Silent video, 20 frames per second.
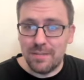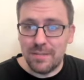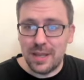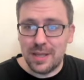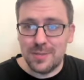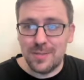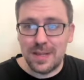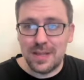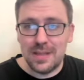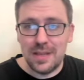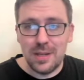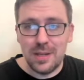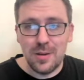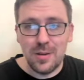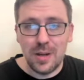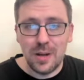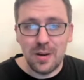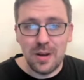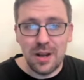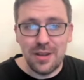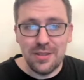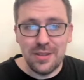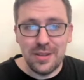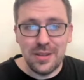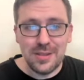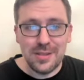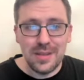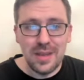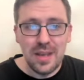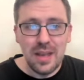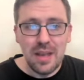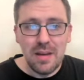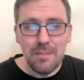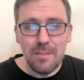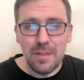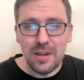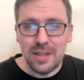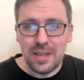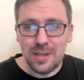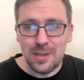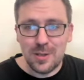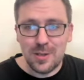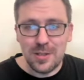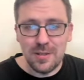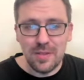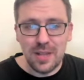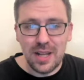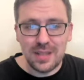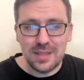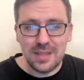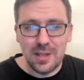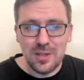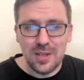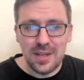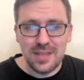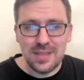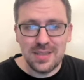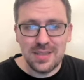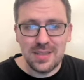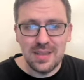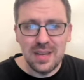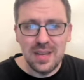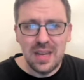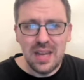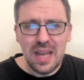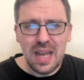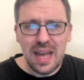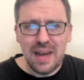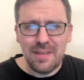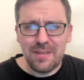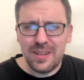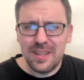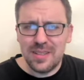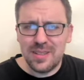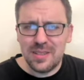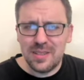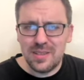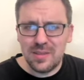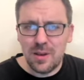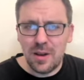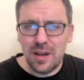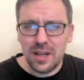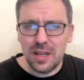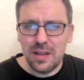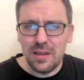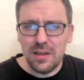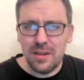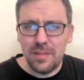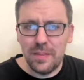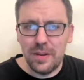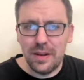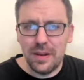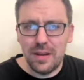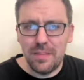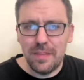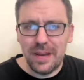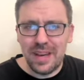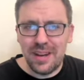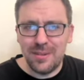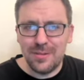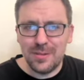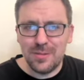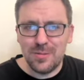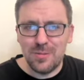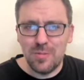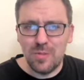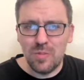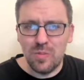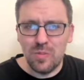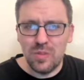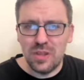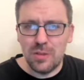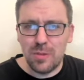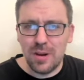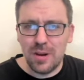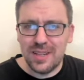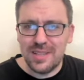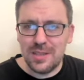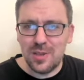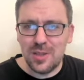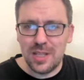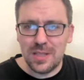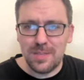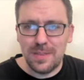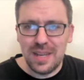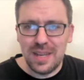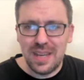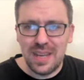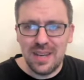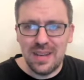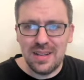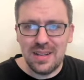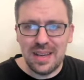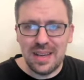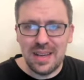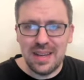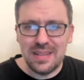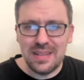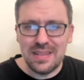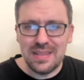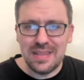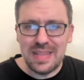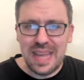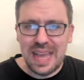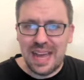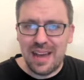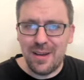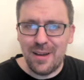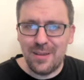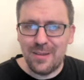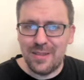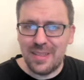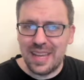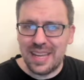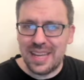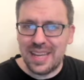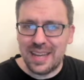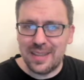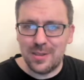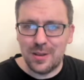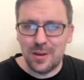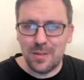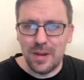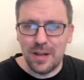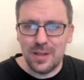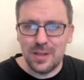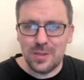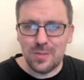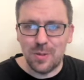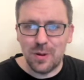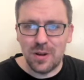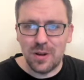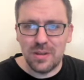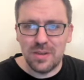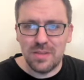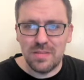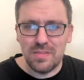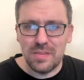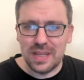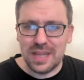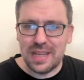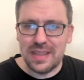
As we continue here on this Monday edition of Locked On Jets, I'm going to talk a little bit about the price the Jets paid and how they can get their money's worth.